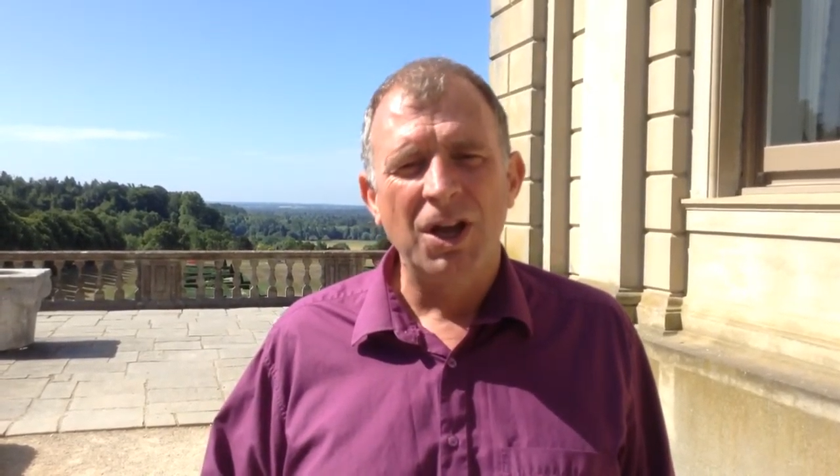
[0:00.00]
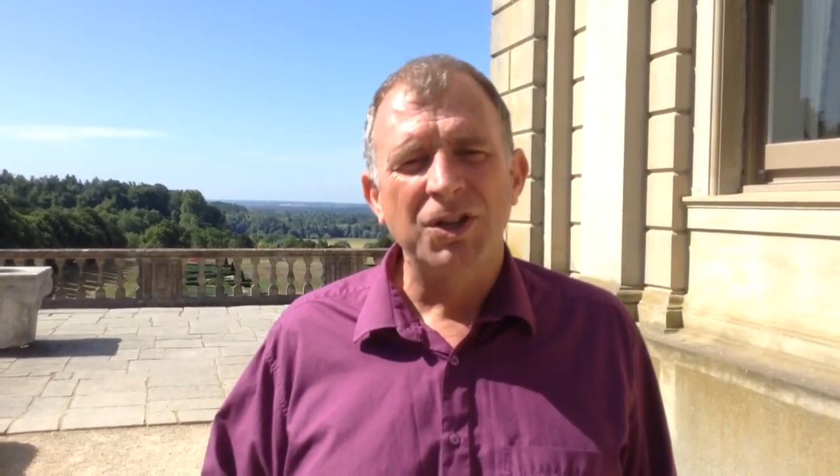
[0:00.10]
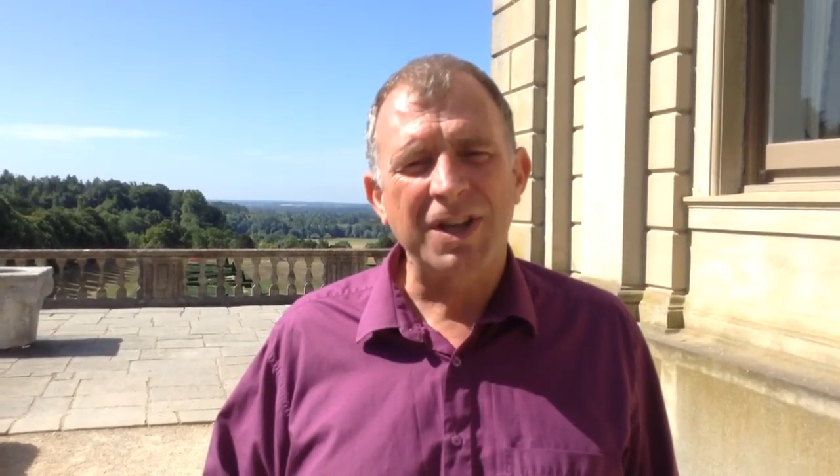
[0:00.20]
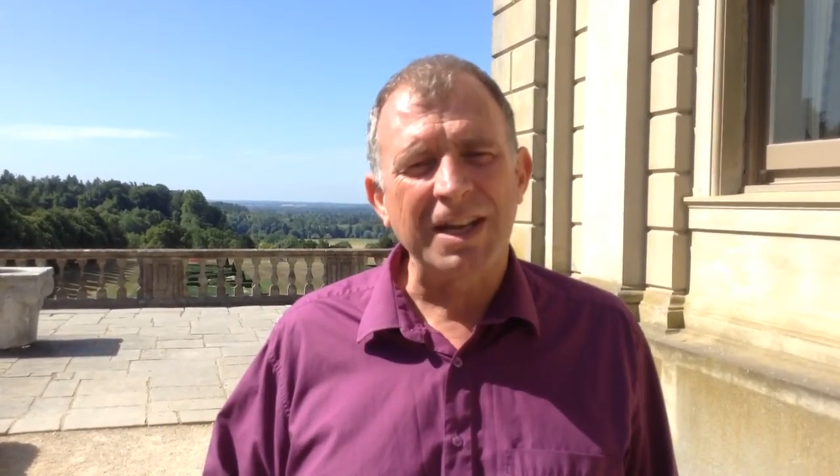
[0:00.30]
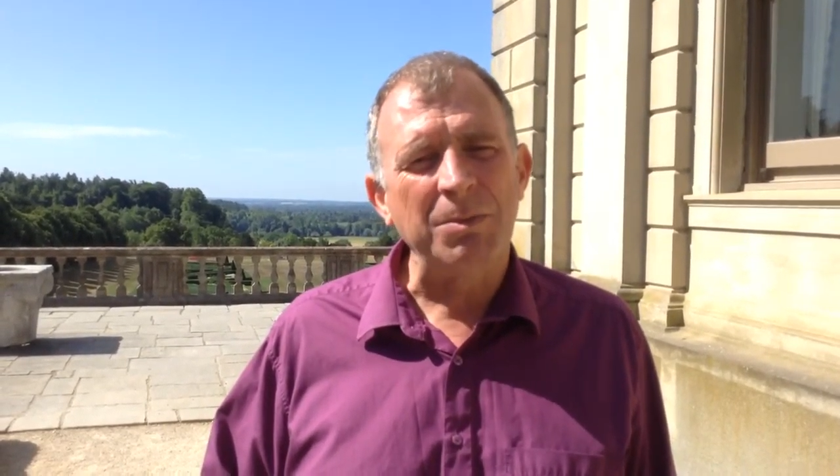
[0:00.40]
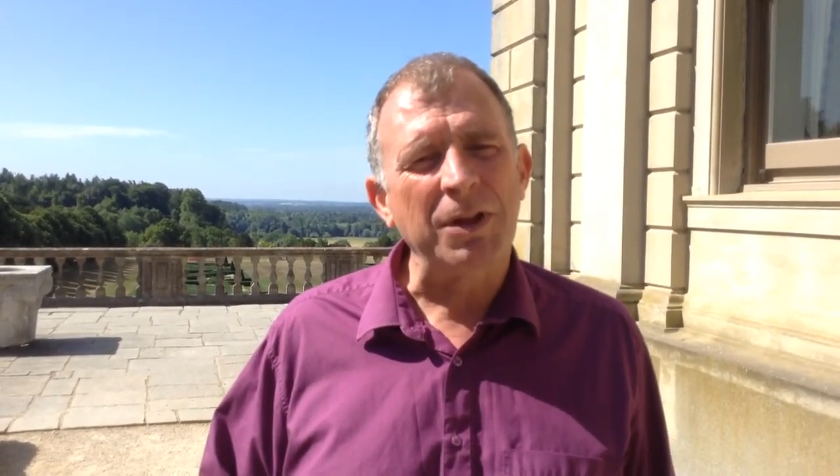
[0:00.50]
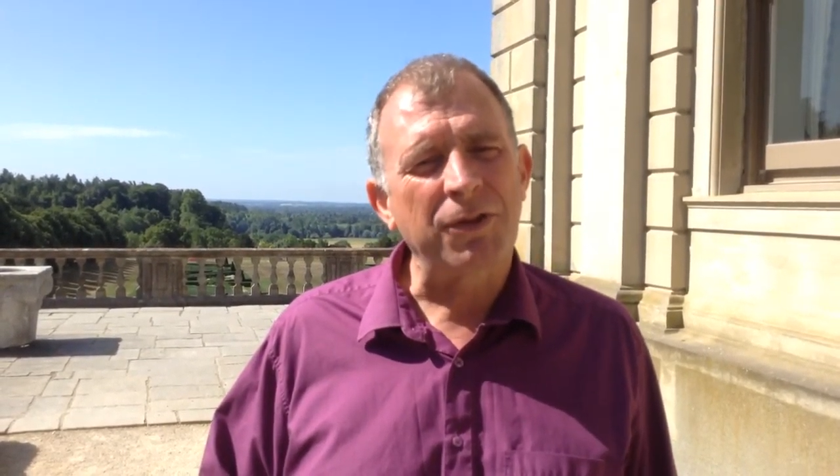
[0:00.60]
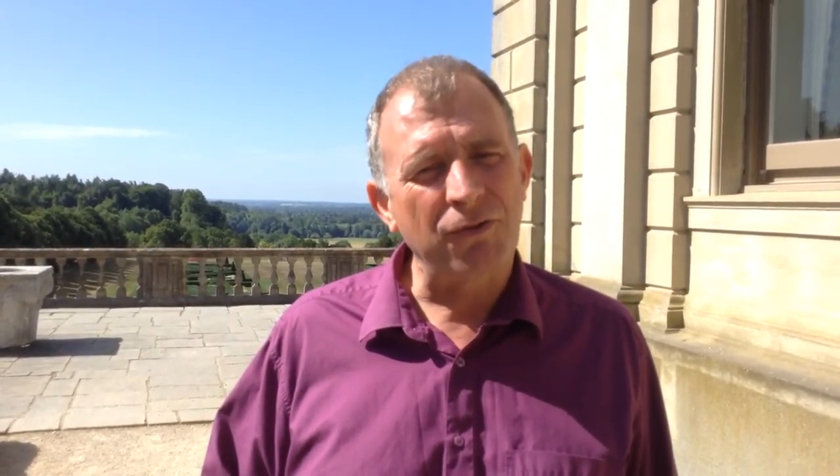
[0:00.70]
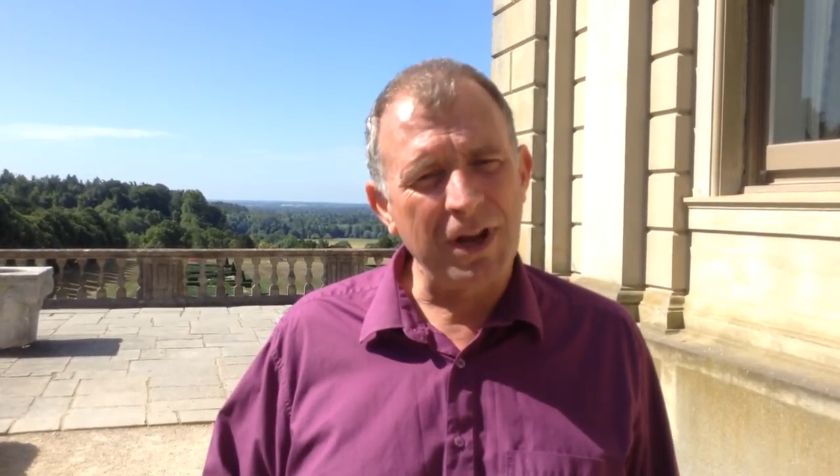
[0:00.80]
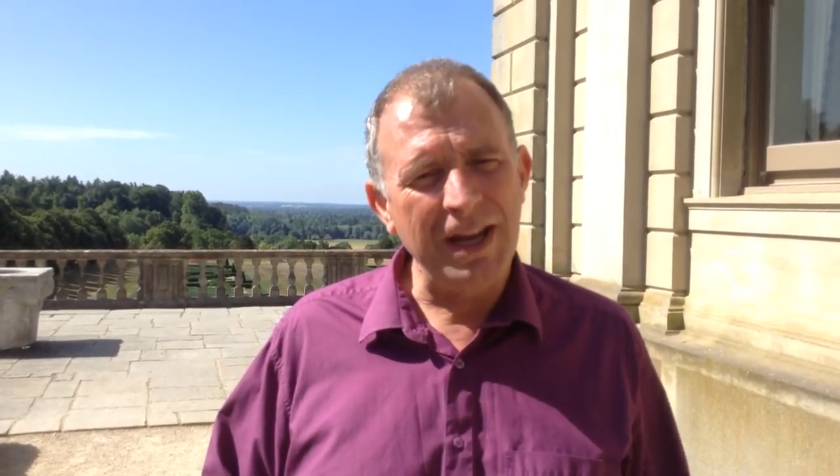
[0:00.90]
sending me
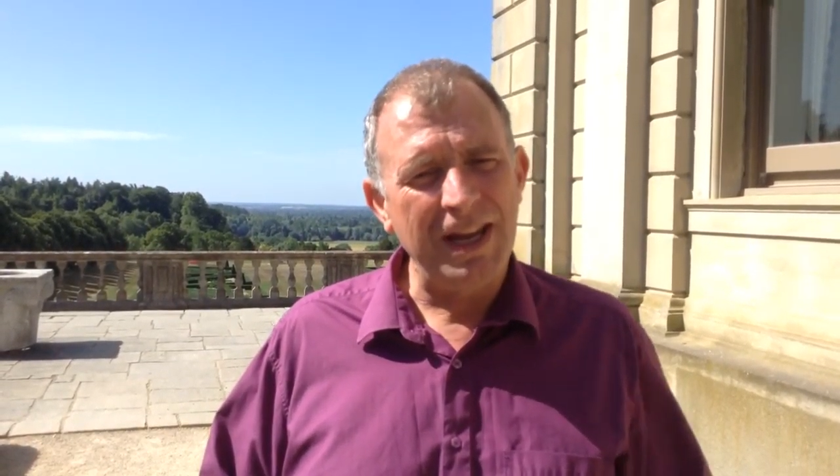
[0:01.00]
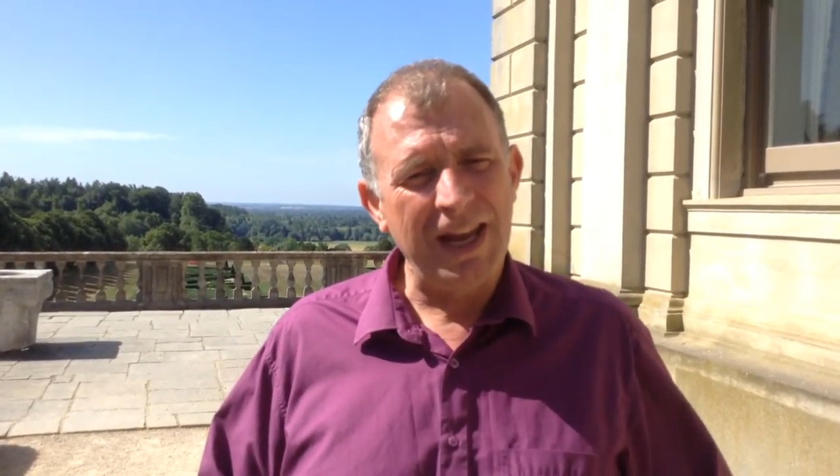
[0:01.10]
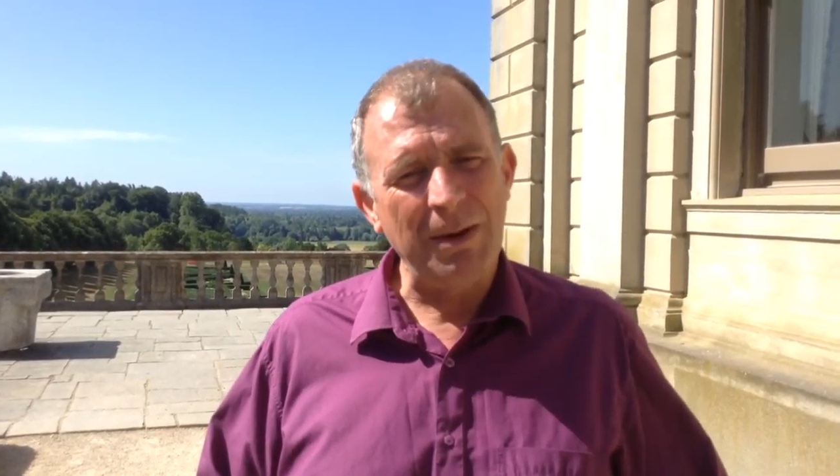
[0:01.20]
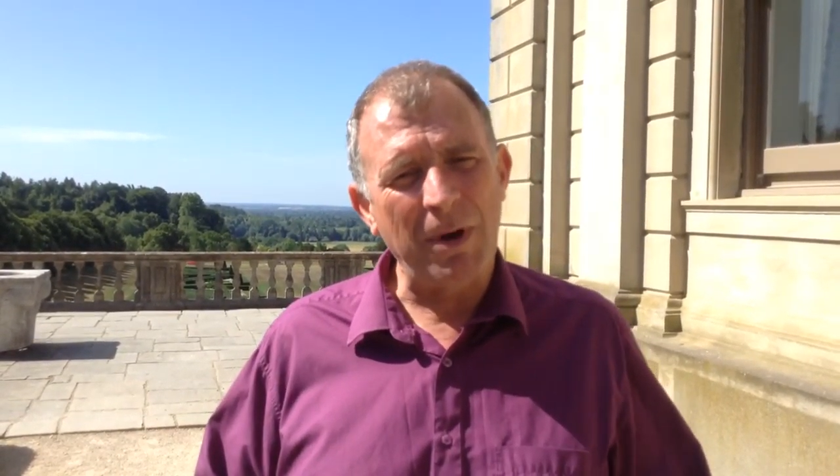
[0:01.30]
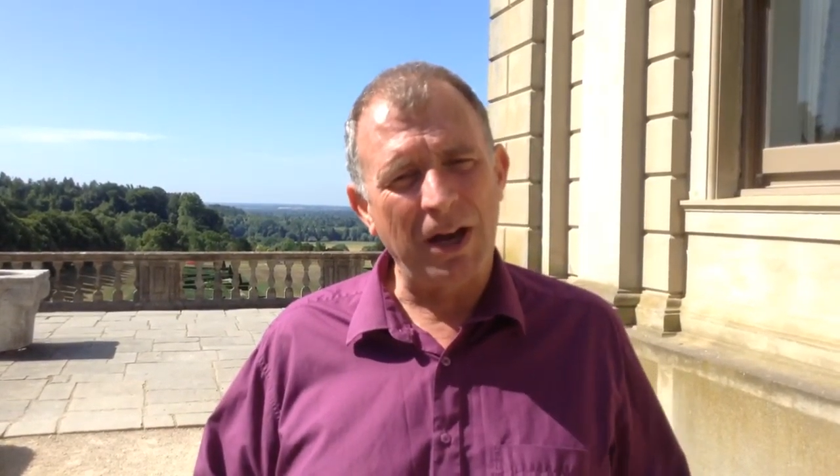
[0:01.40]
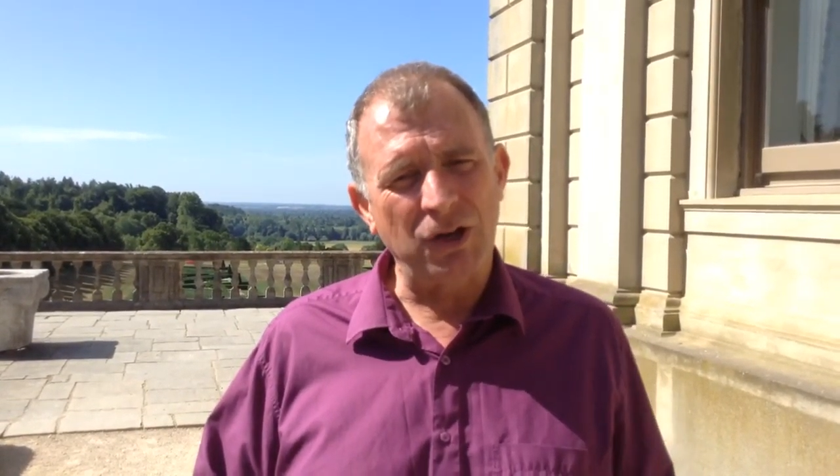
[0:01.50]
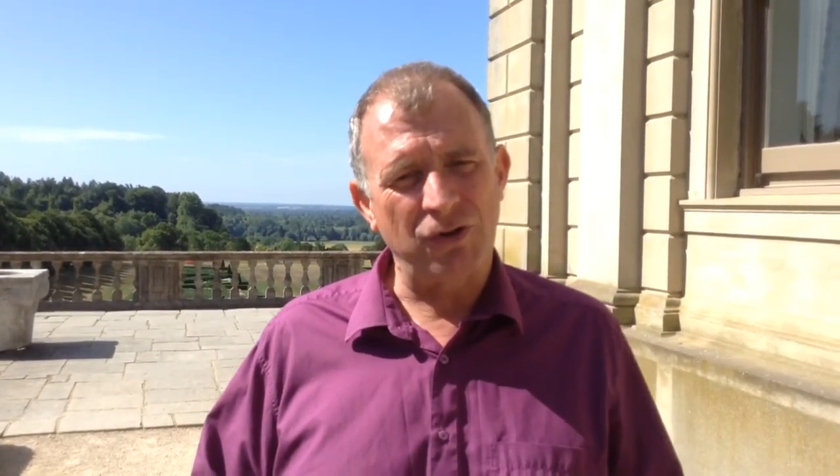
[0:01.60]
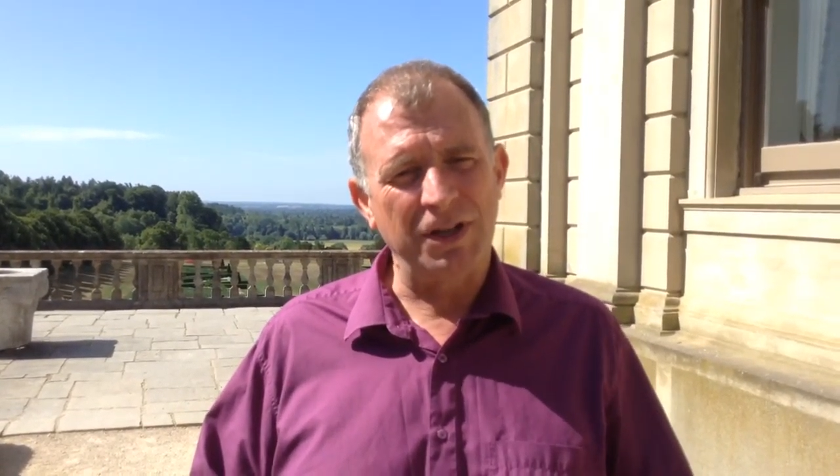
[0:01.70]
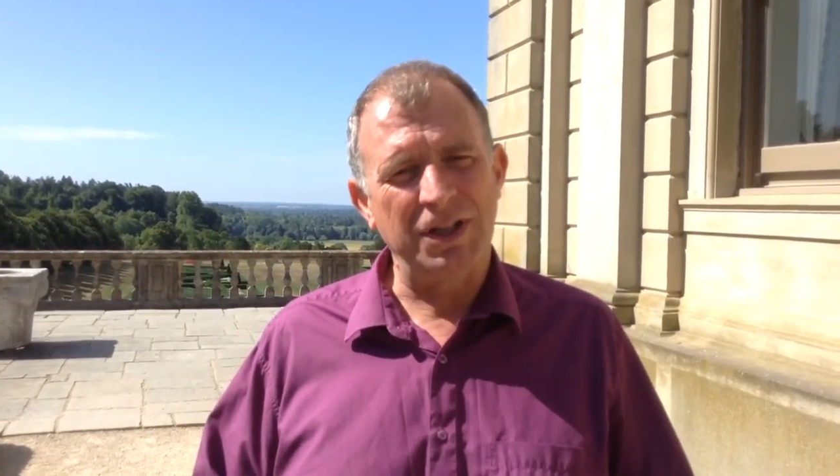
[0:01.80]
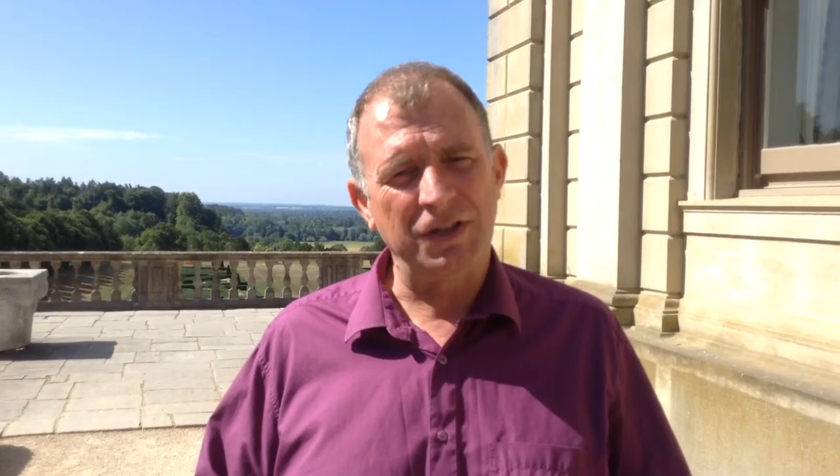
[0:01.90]
three email
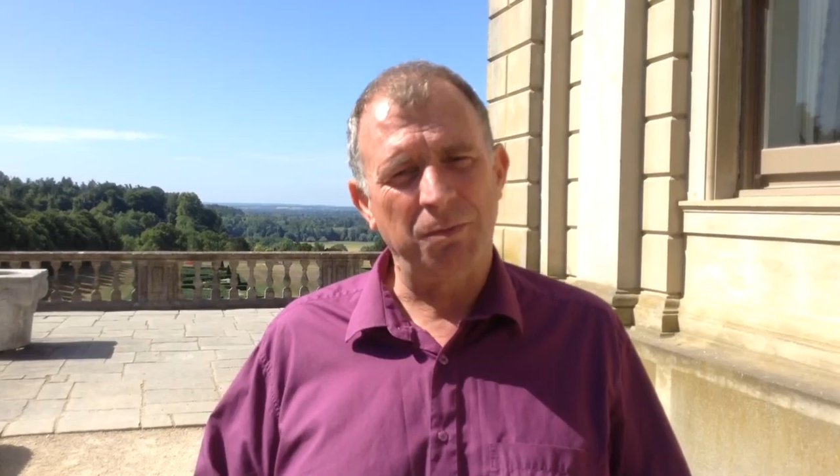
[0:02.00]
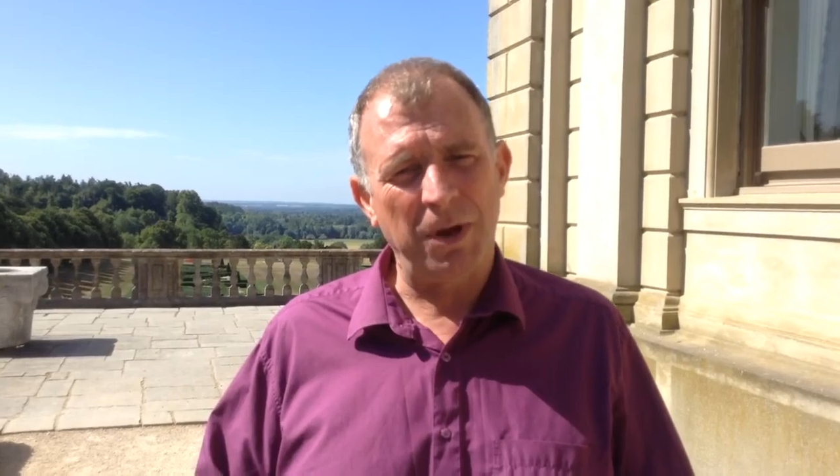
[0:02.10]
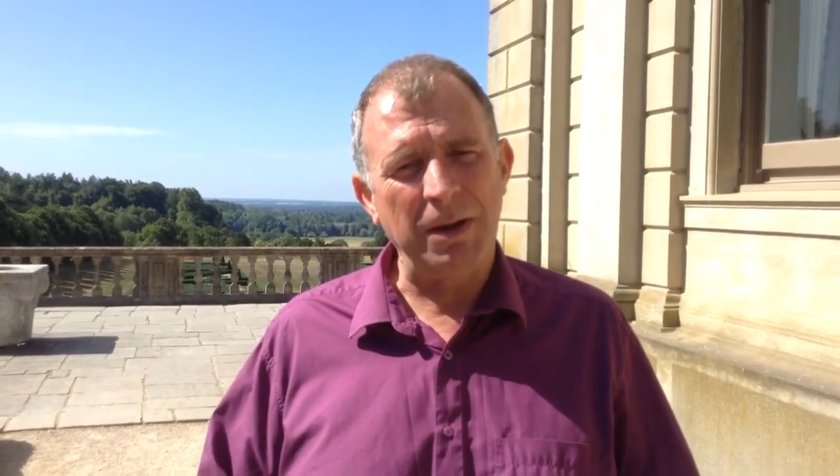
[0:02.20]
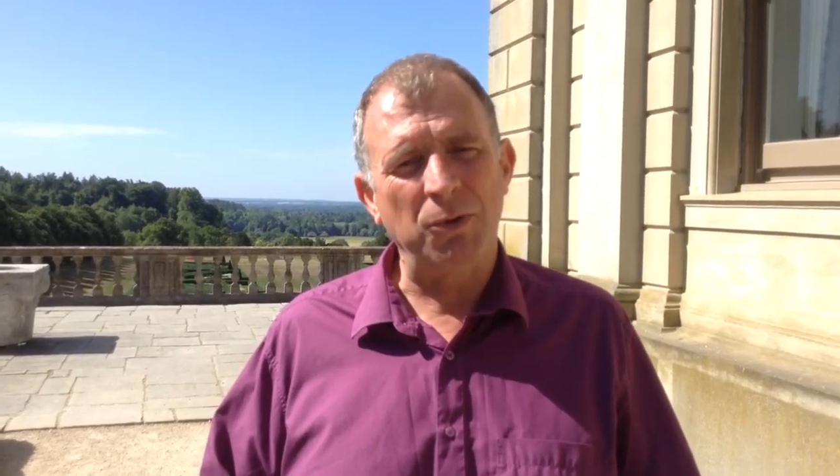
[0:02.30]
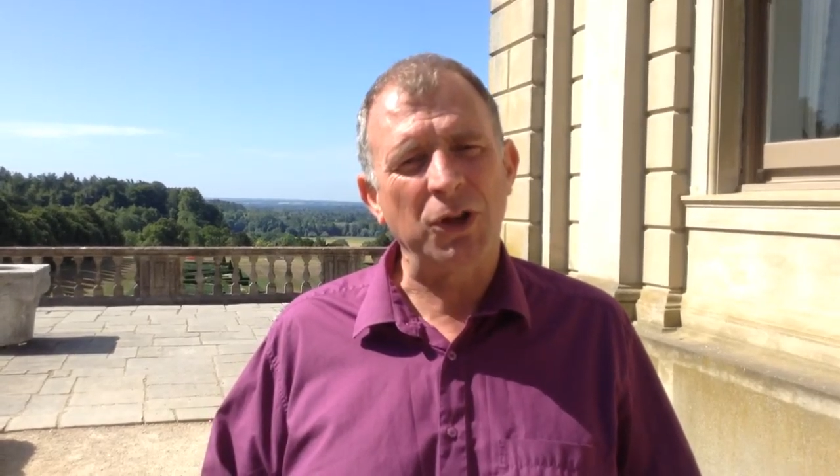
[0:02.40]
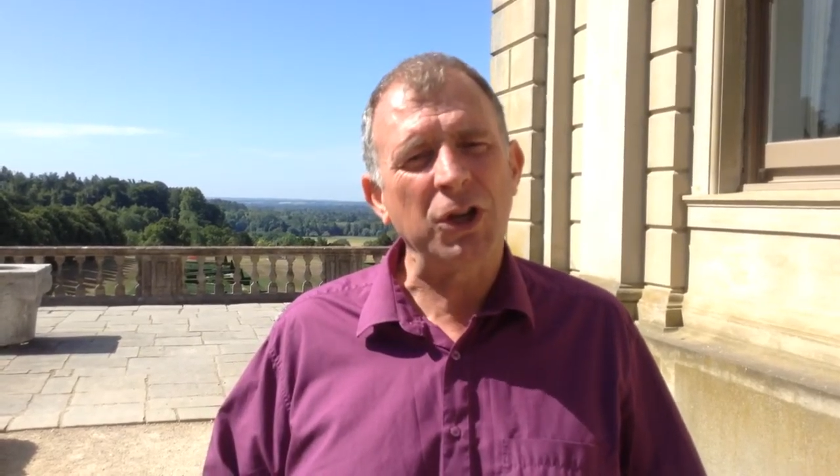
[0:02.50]
addresses of people that